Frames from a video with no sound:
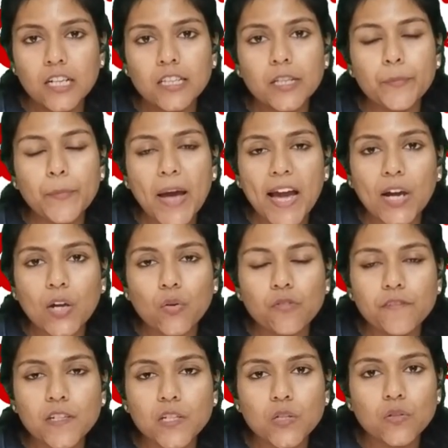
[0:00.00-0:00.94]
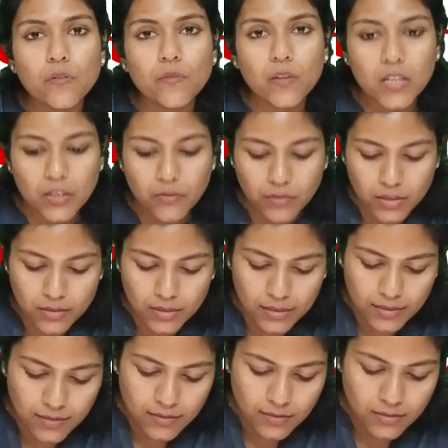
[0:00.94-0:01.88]
The macrophages of the liver,
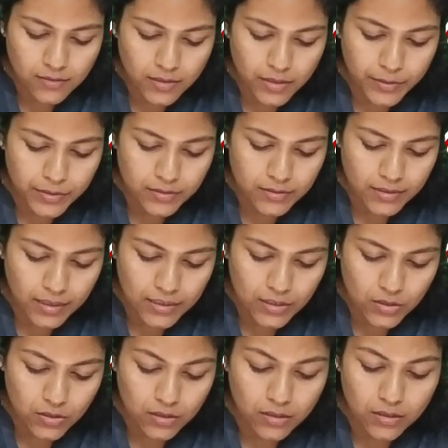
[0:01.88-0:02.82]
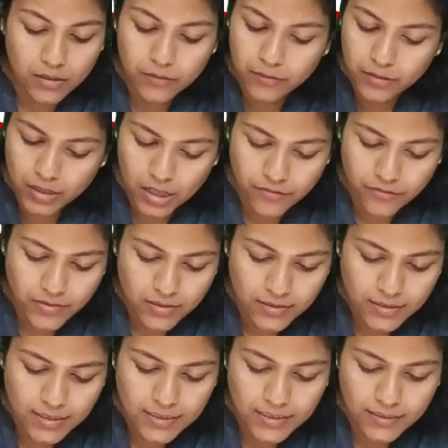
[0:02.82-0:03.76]
that is the Kupffer
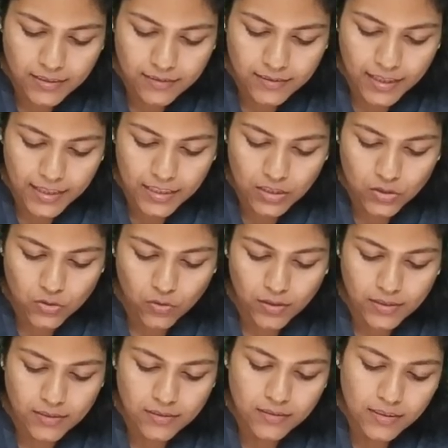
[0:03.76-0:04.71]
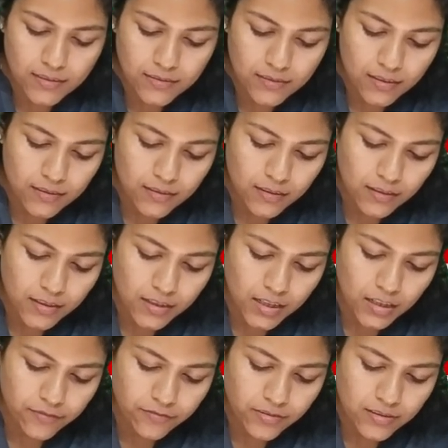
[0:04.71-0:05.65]
cells in the sinusoids. These are the
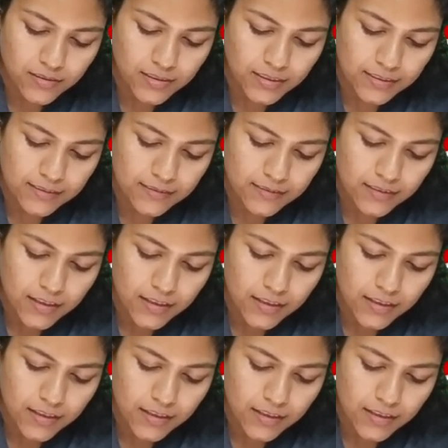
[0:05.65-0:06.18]
Kupffer cells.